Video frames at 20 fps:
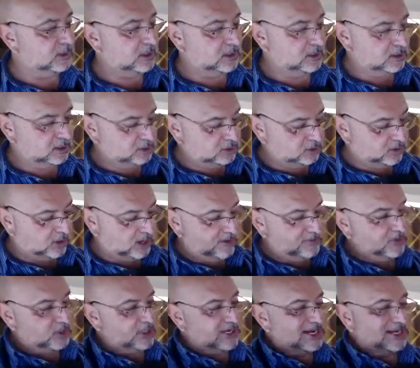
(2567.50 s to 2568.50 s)
So I'm going
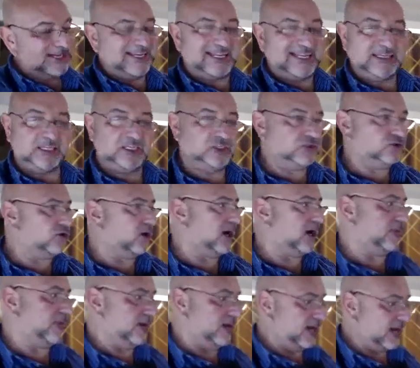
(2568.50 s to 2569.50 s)
to let this dry. The
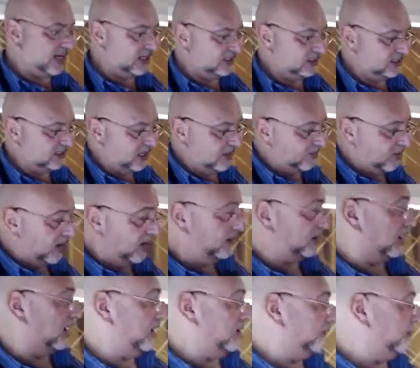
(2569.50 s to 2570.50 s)
next step,
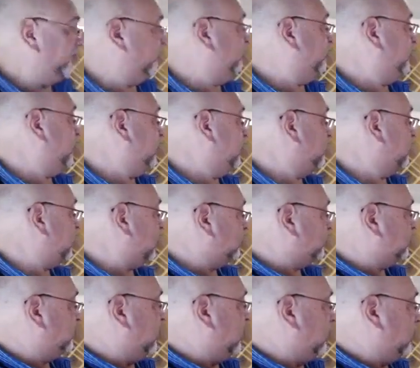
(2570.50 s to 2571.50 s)
for me, that's
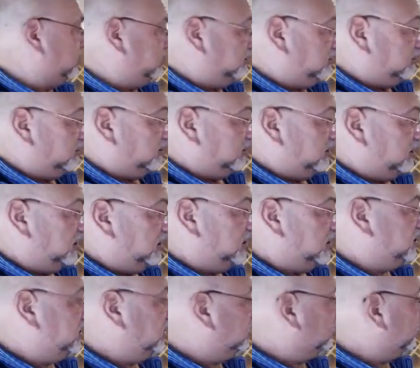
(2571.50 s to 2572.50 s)
done
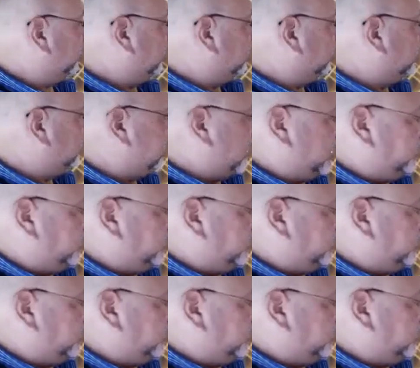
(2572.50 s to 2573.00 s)
until we're going to add the